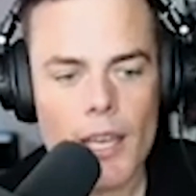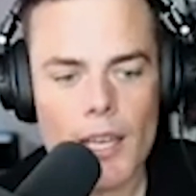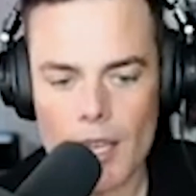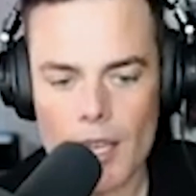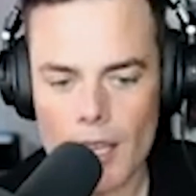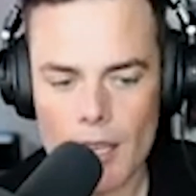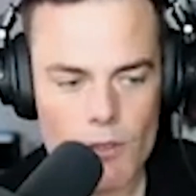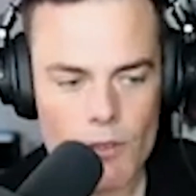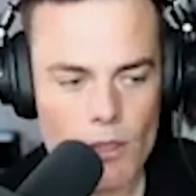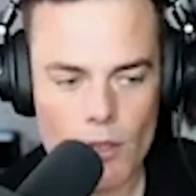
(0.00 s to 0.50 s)

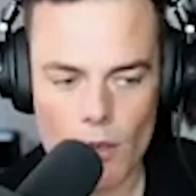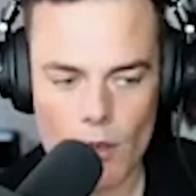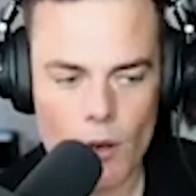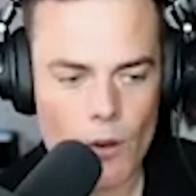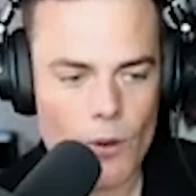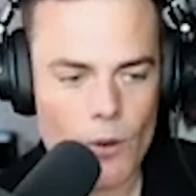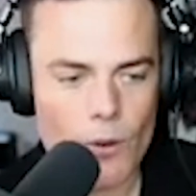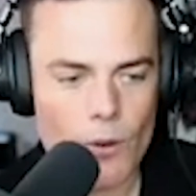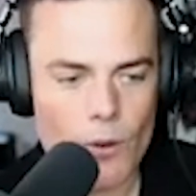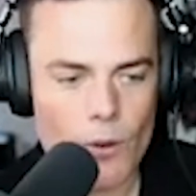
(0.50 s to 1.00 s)
even
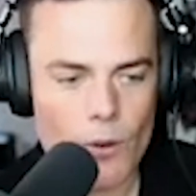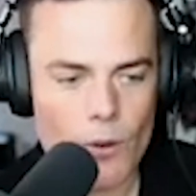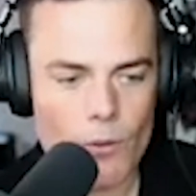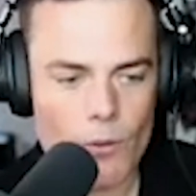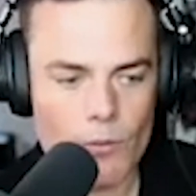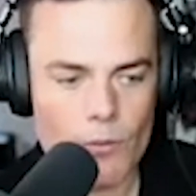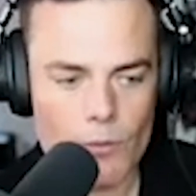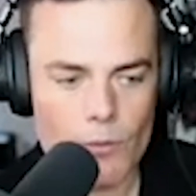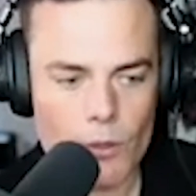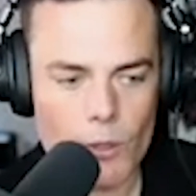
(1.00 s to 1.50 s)
though
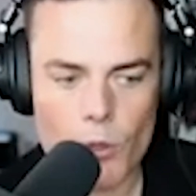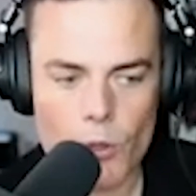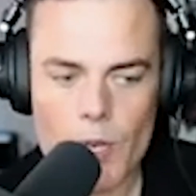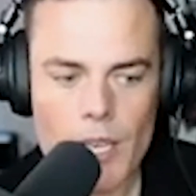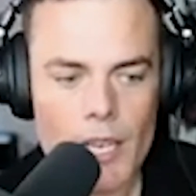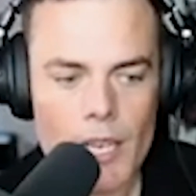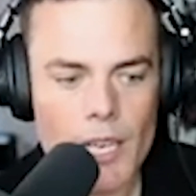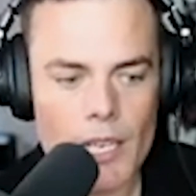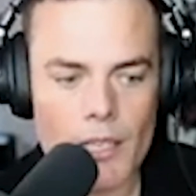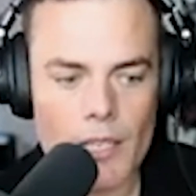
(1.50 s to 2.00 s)

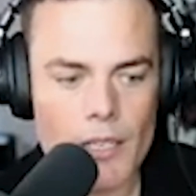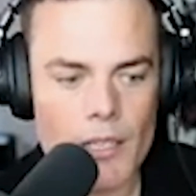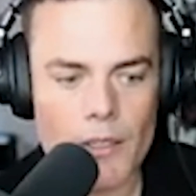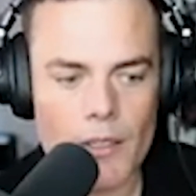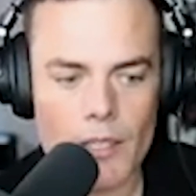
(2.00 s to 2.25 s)
Queen